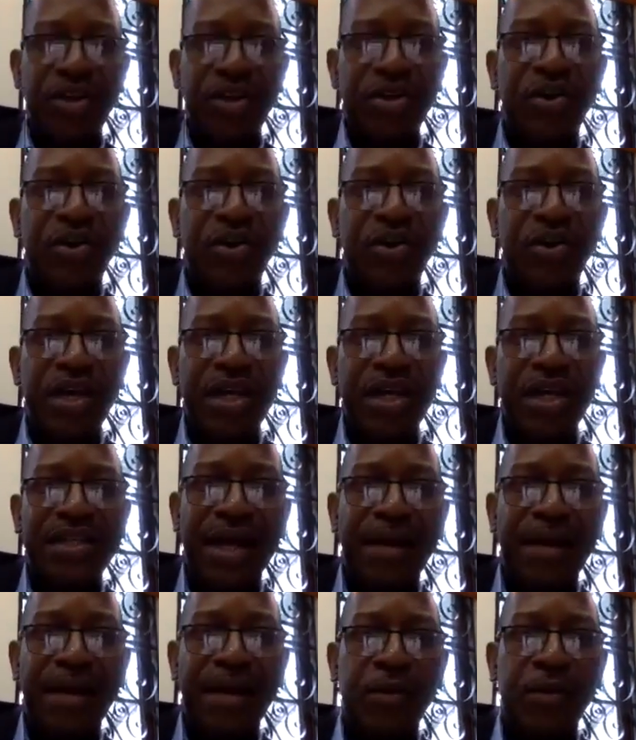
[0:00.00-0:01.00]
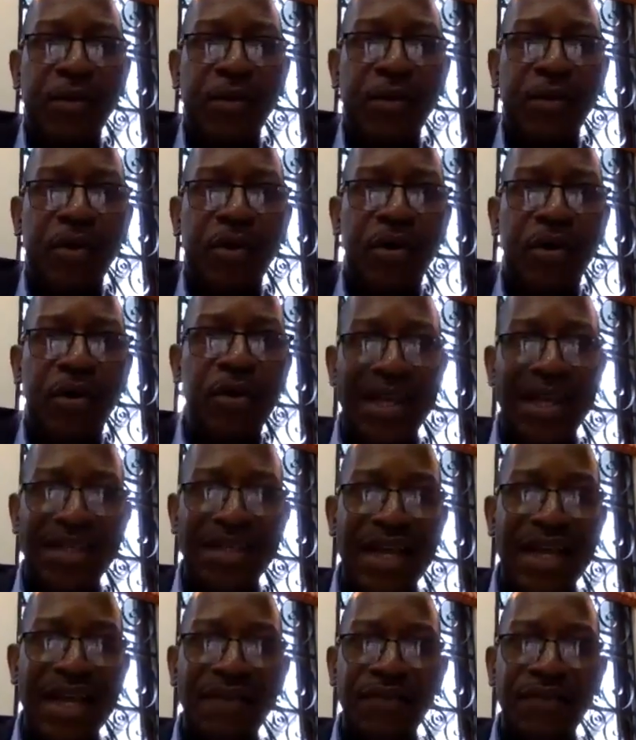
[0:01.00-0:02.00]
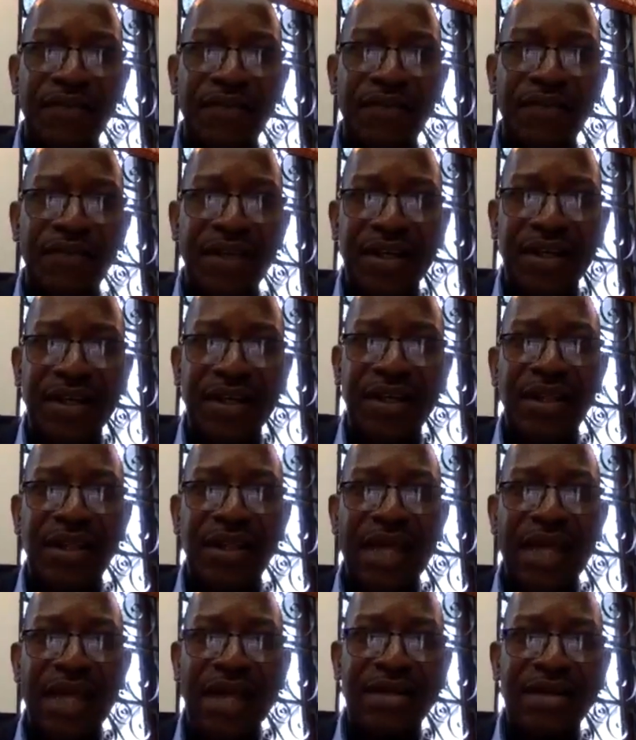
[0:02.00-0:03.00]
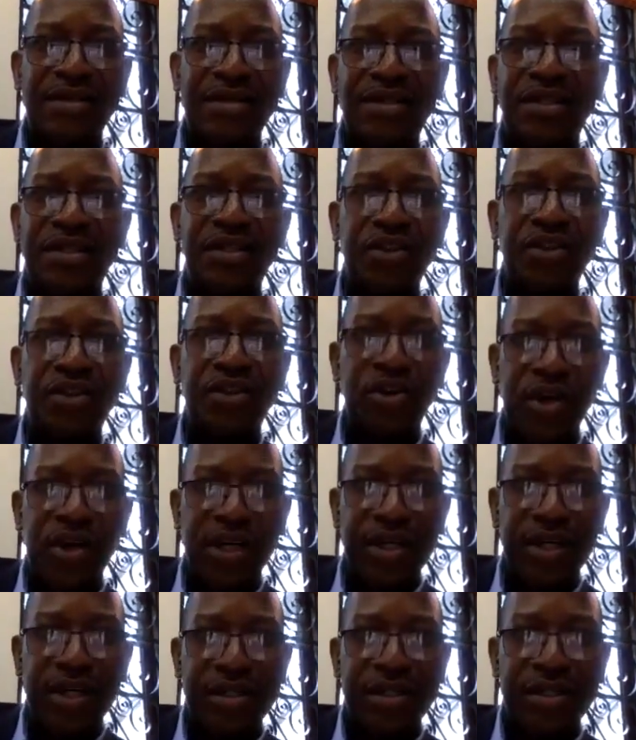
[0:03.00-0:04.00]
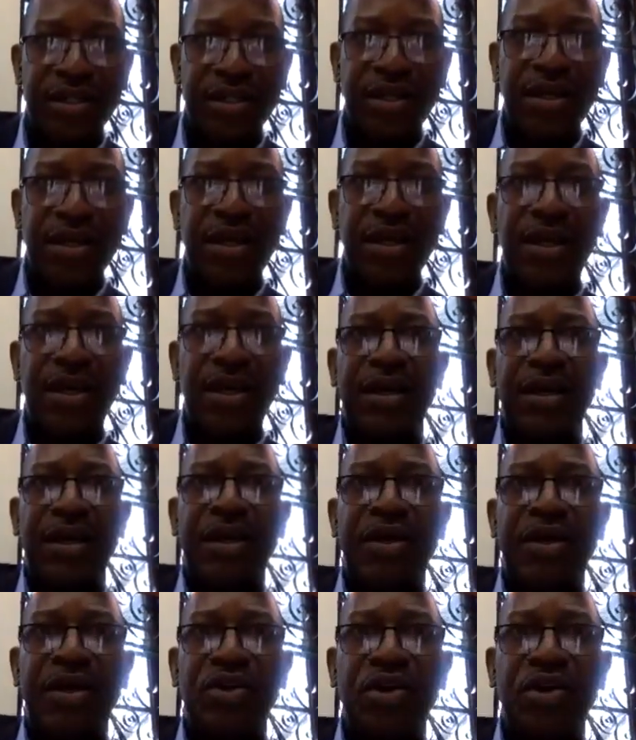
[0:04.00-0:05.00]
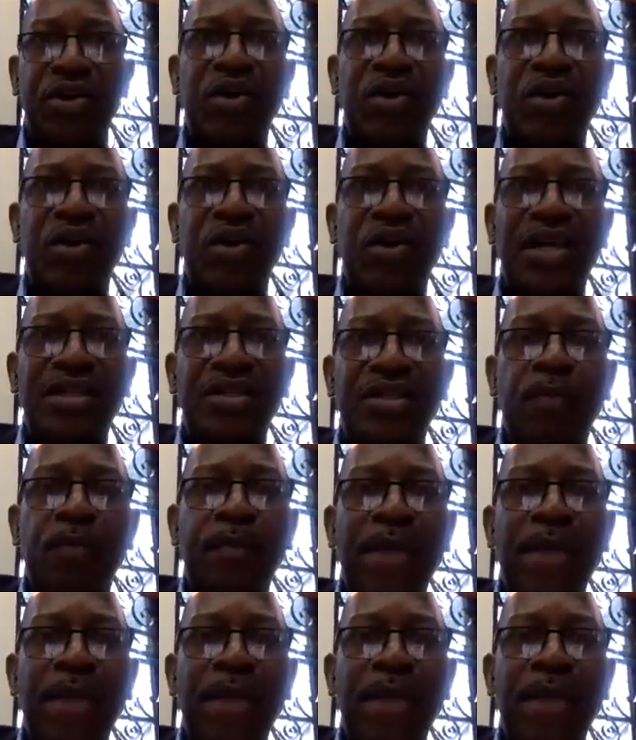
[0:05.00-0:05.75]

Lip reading: young lawyers are more tech savvy than senior lawyers. Young lawyers need to